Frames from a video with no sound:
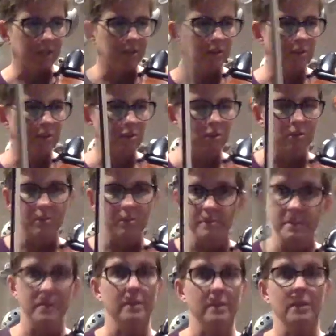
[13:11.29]
then you go
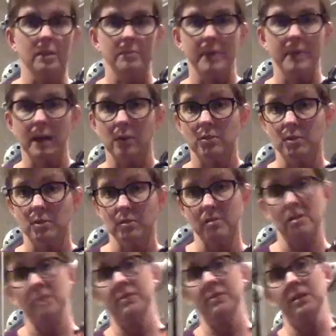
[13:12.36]
immediately back to
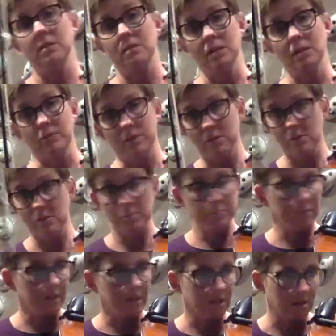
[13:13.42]
77. No
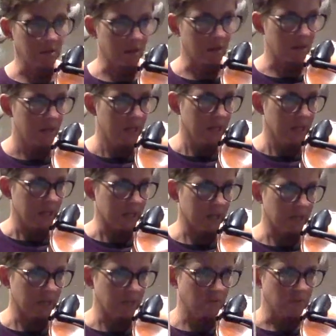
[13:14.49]
break at all.
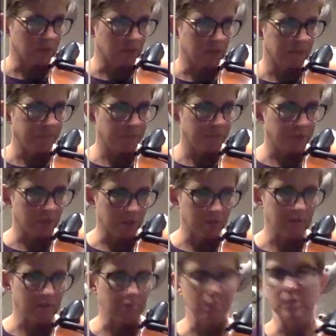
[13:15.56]
And
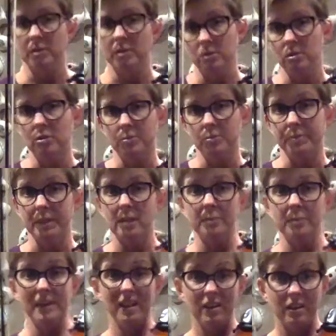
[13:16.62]
cellos will continue playing the
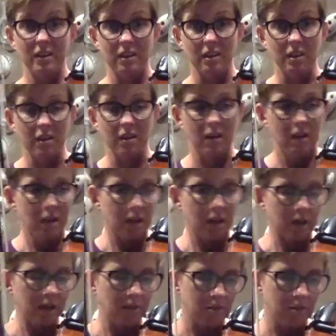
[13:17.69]
melody there.
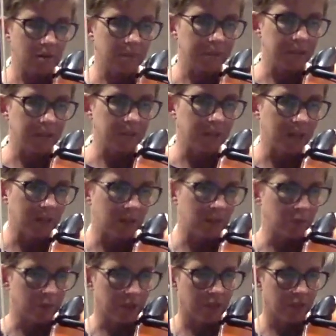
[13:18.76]
You're going to play the melody
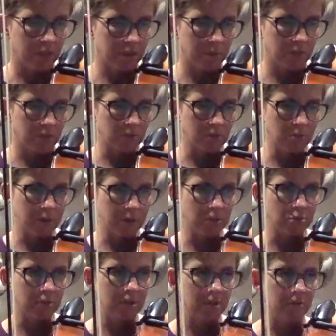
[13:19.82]
with them through
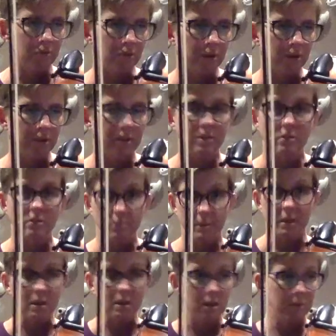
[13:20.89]
124 and then you'll be
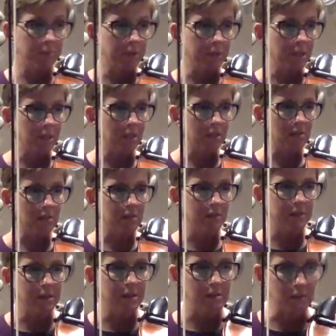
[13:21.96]
accompanying at
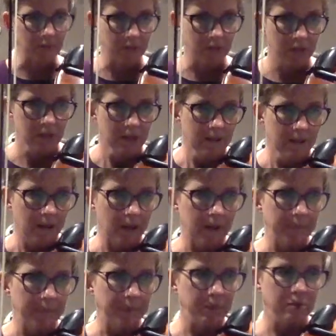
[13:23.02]
77.
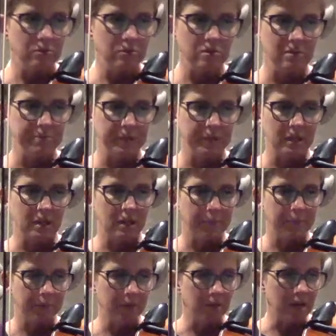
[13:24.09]
You just play a
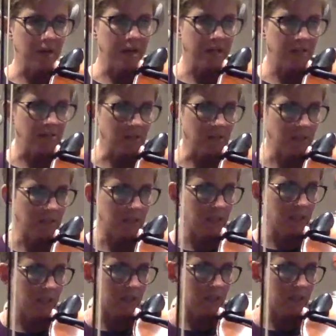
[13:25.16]
couple of lines and then